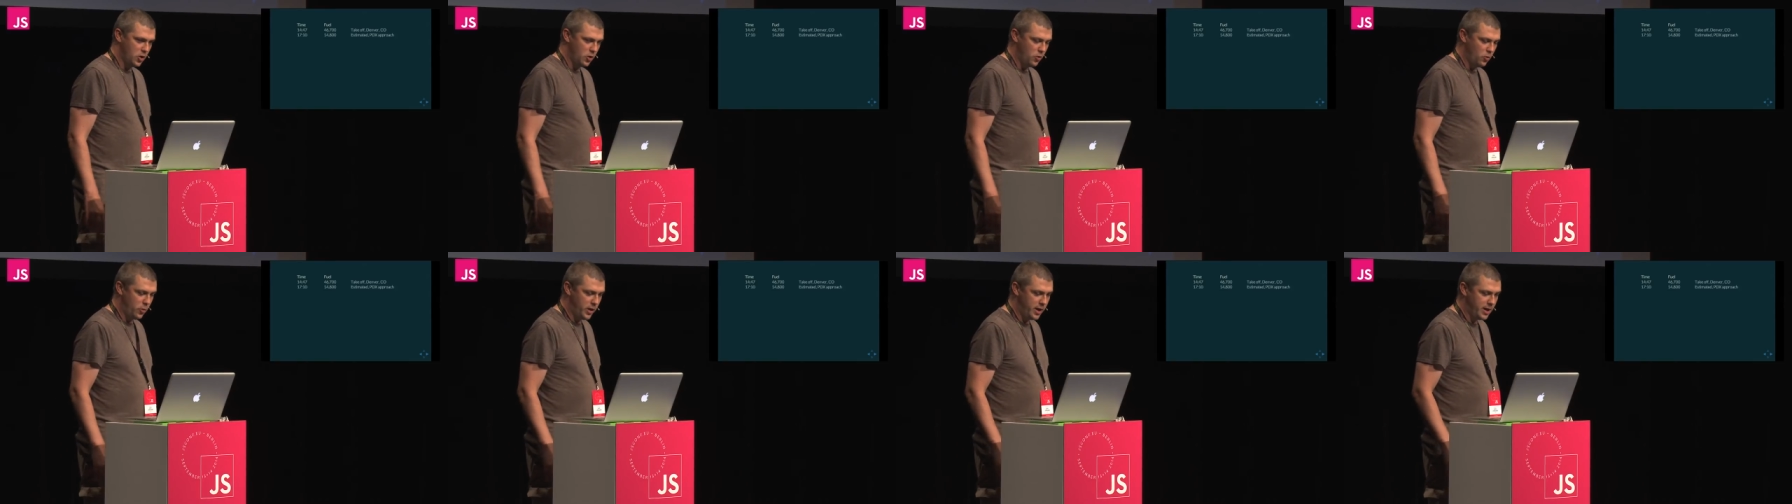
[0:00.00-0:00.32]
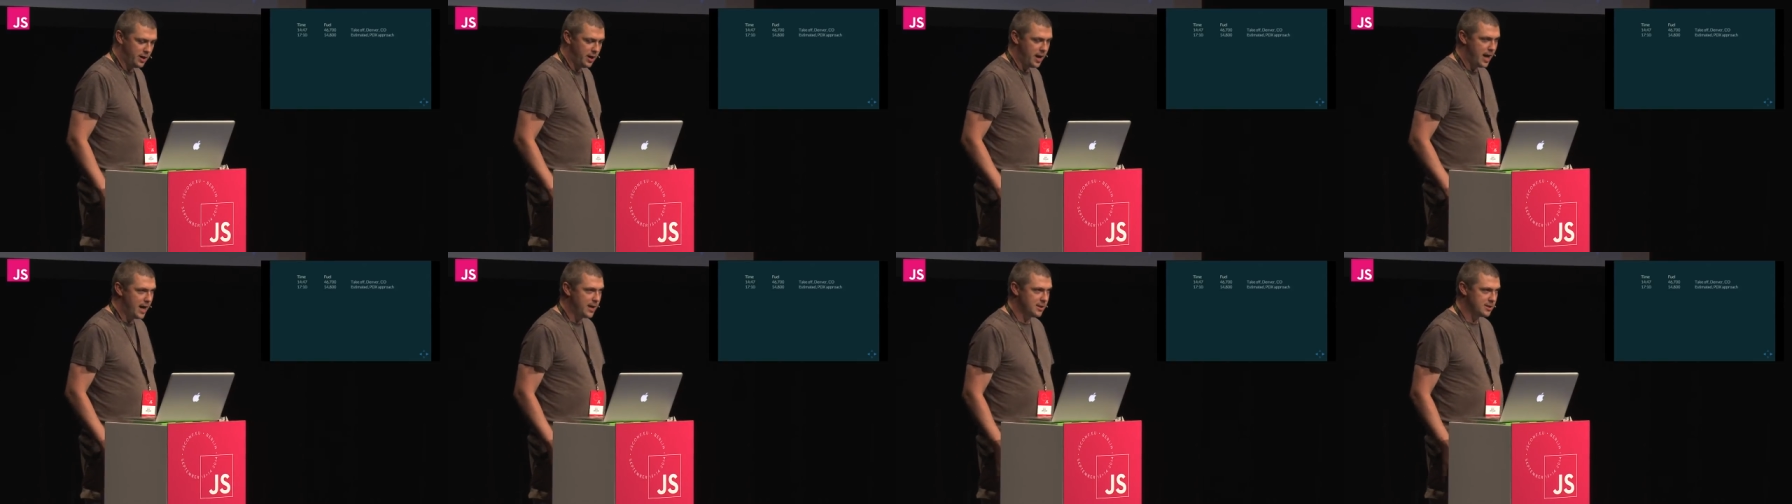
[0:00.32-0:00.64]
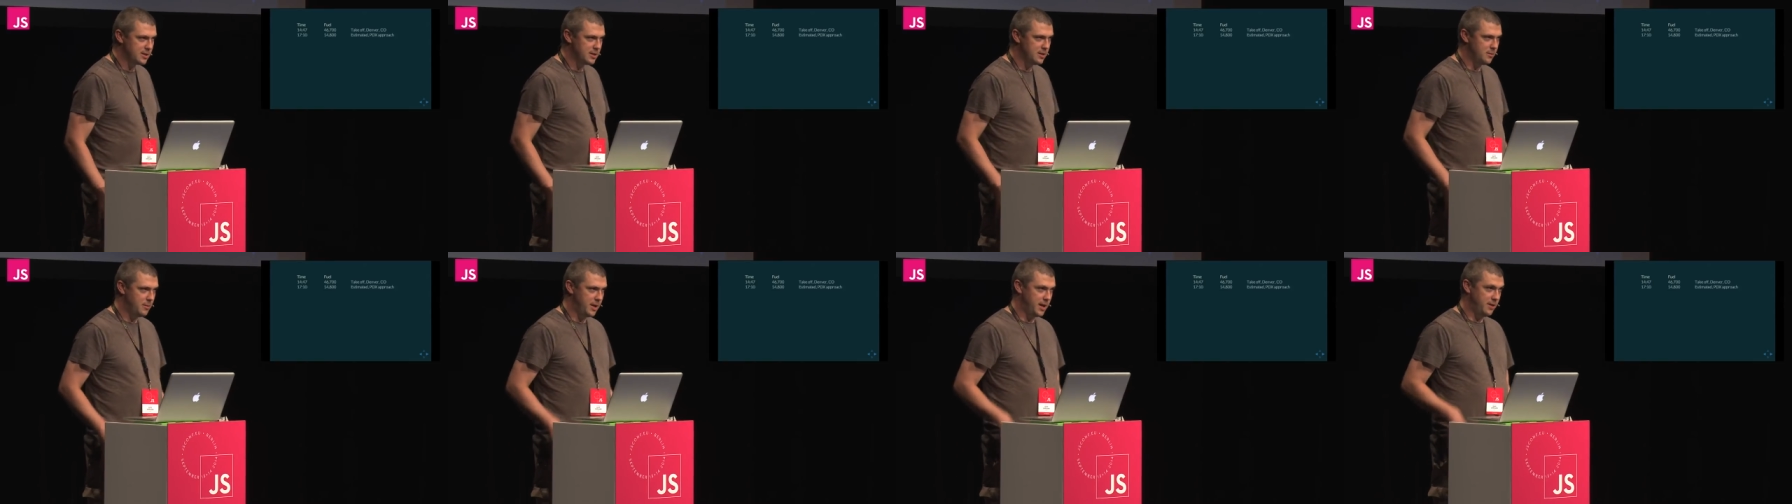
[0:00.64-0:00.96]
we can
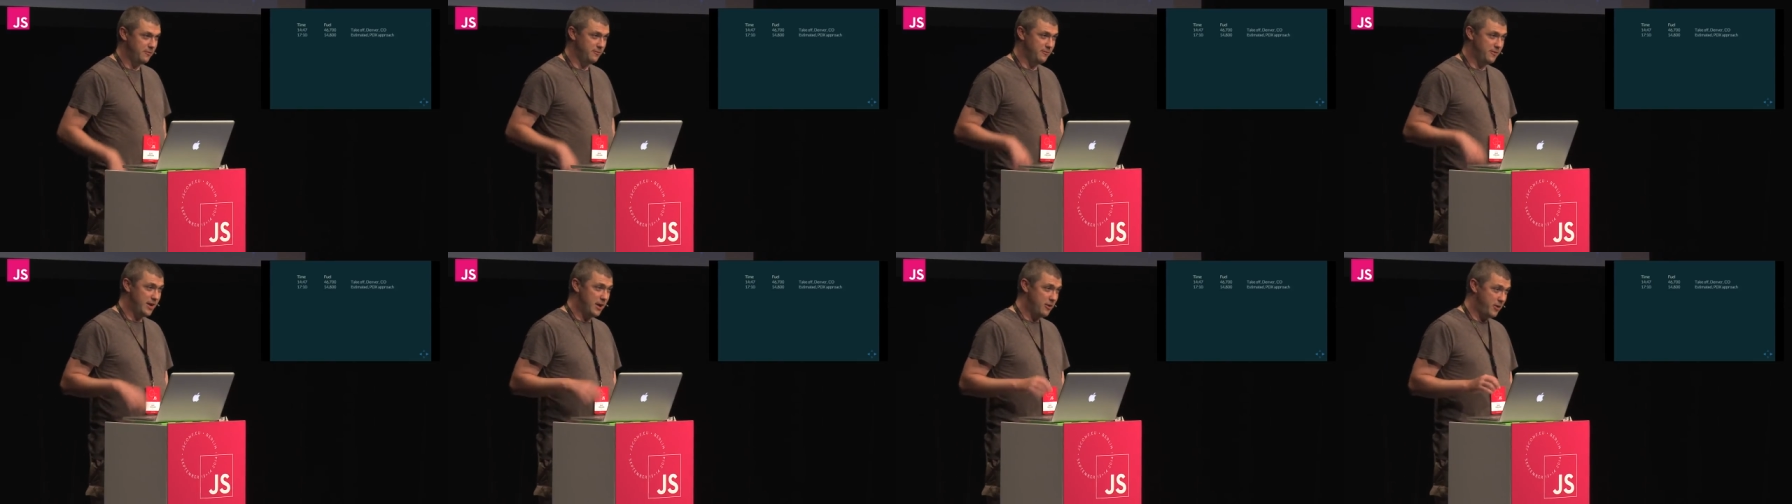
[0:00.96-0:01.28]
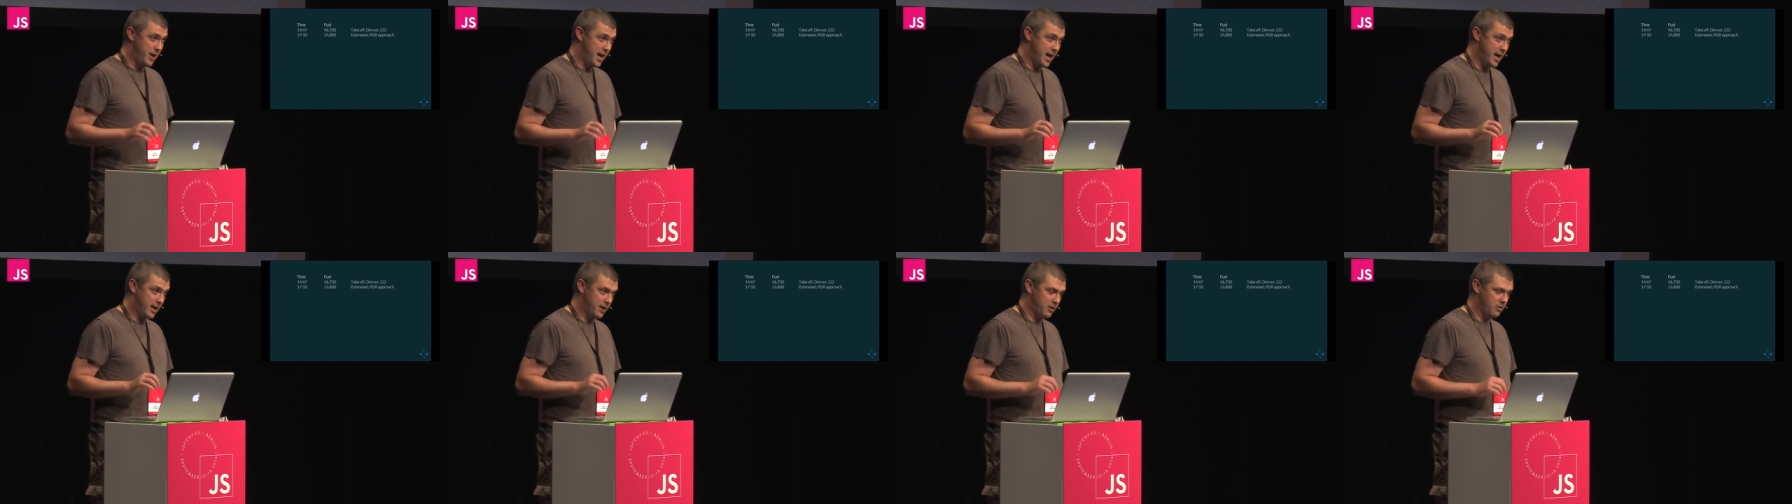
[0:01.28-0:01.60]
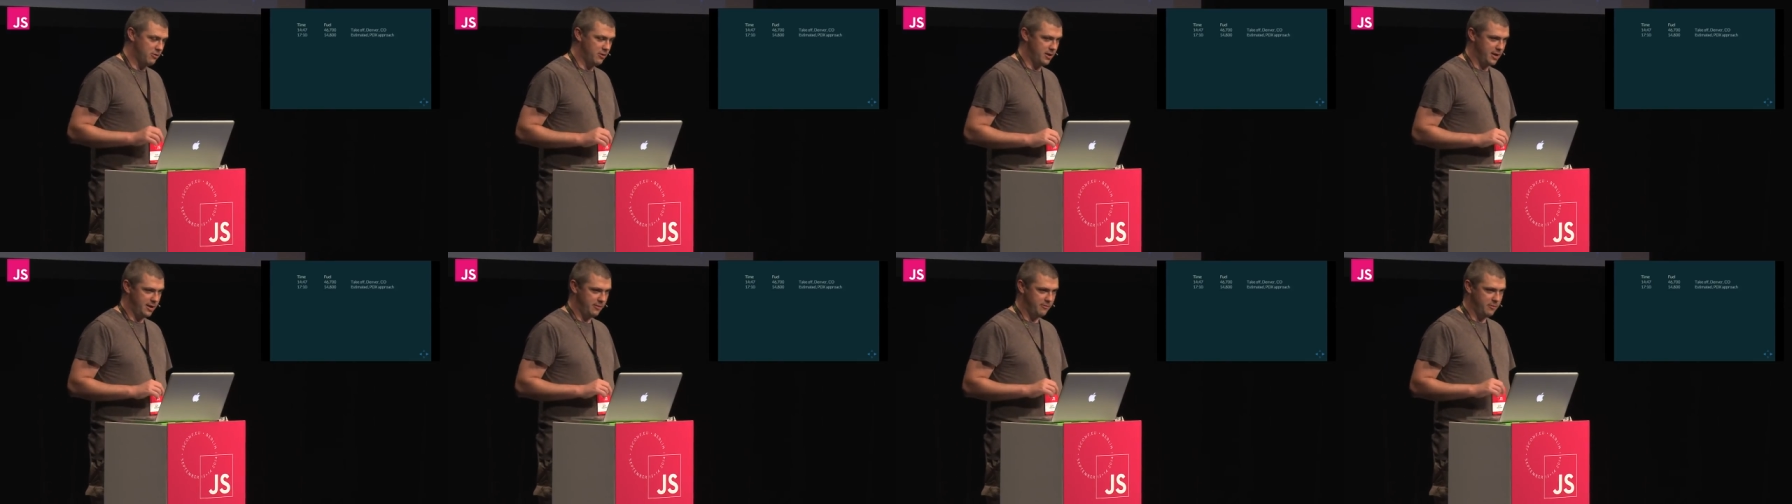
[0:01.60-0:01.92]
estimate very
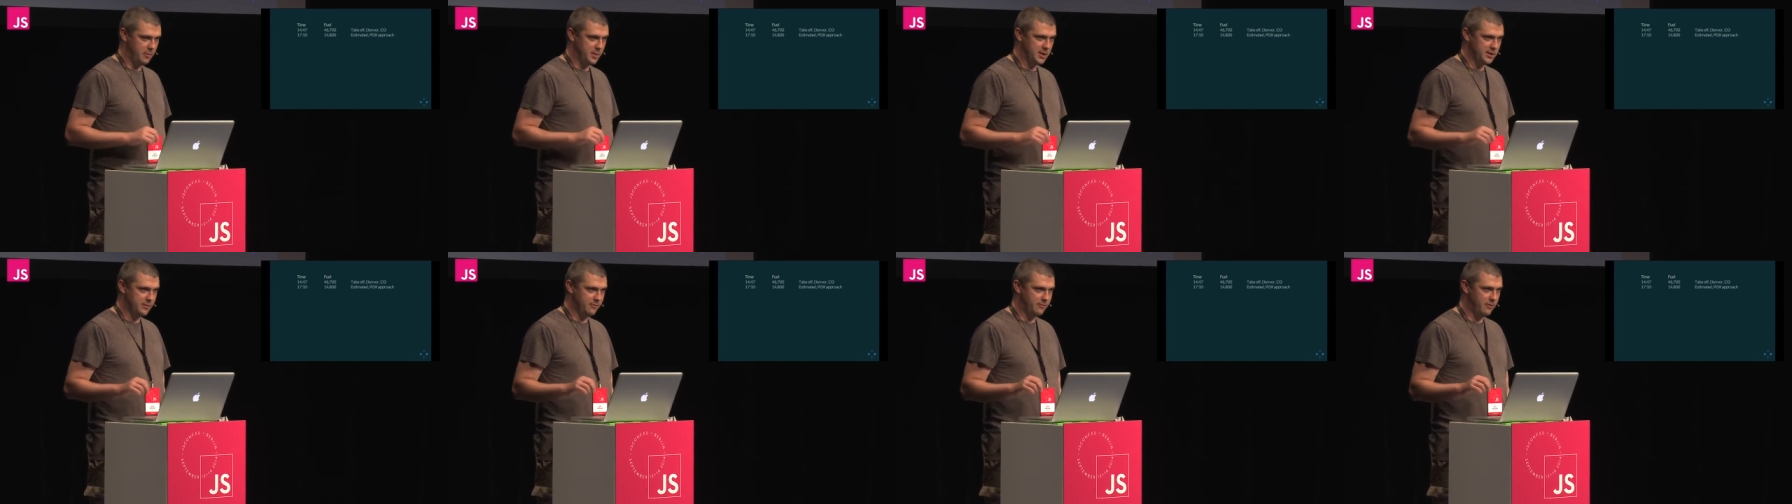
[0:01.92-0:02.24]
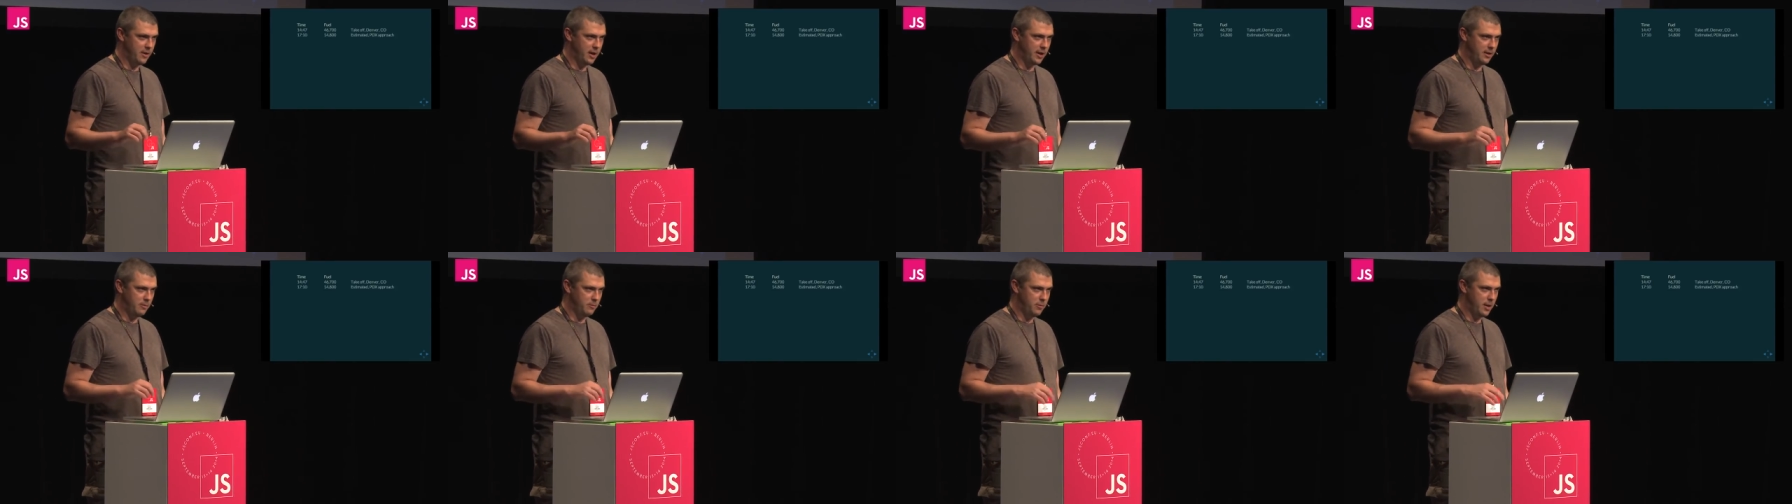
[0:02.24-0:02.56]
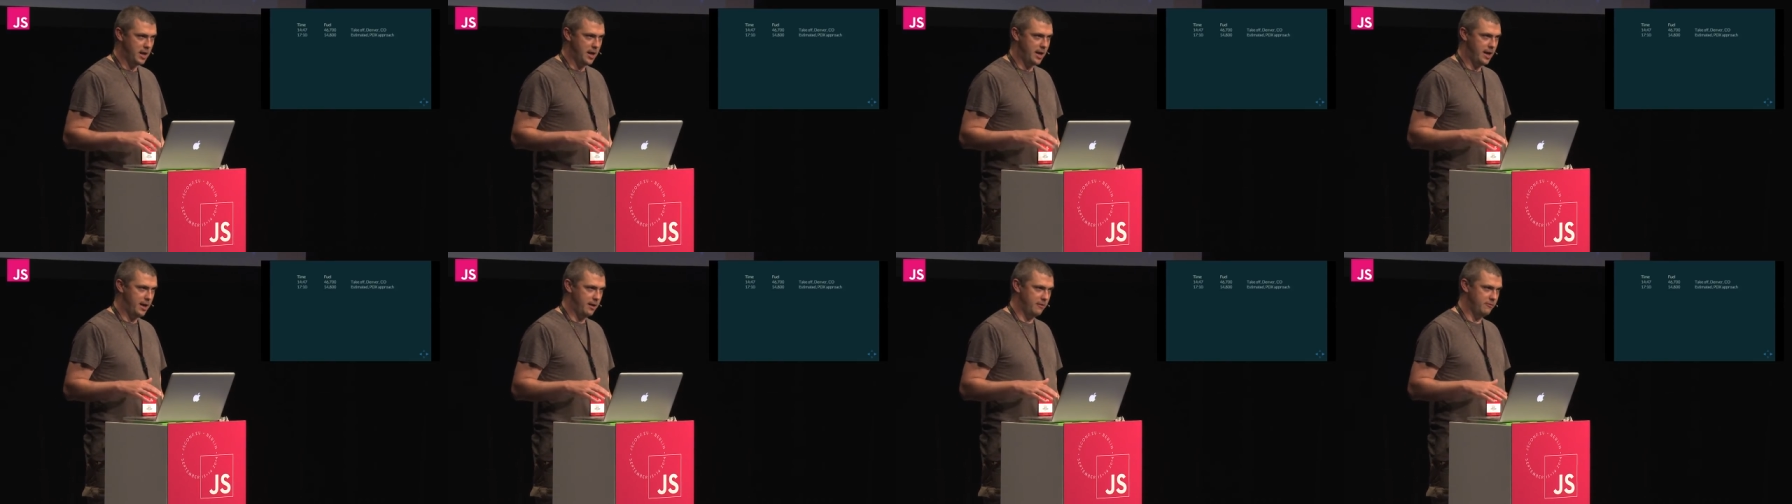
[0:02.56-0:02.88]
accurately from its flight
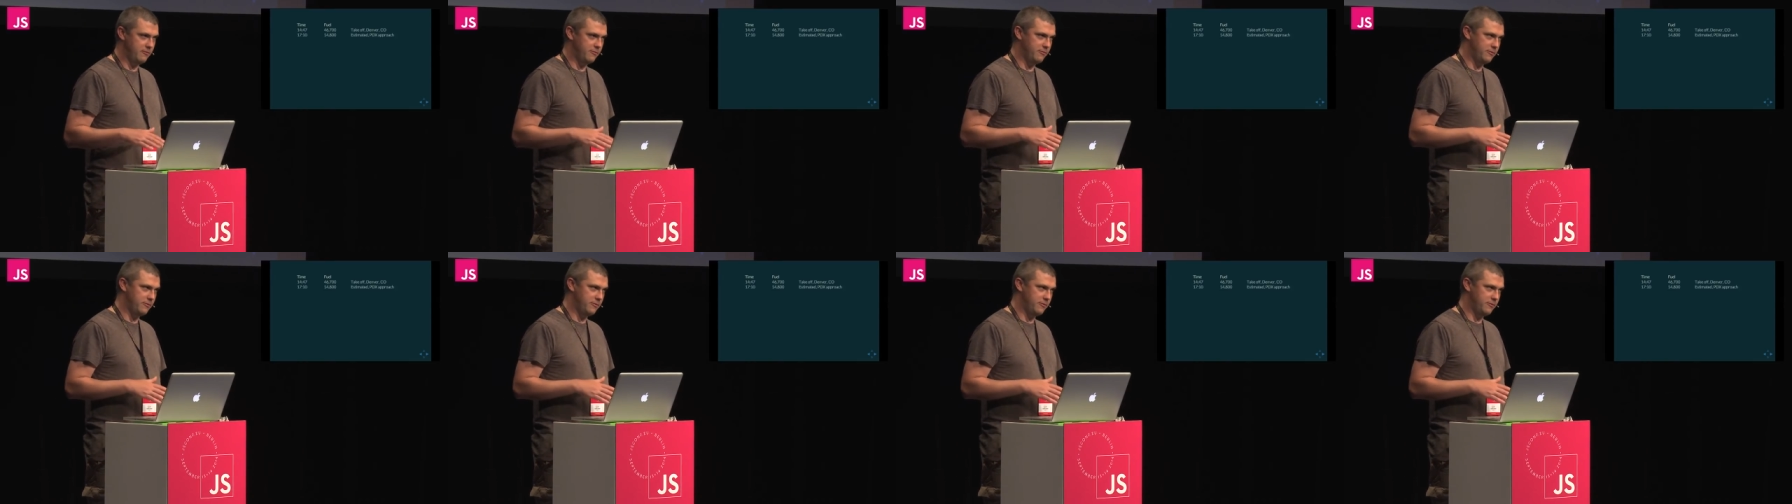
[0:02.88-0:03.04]
plan,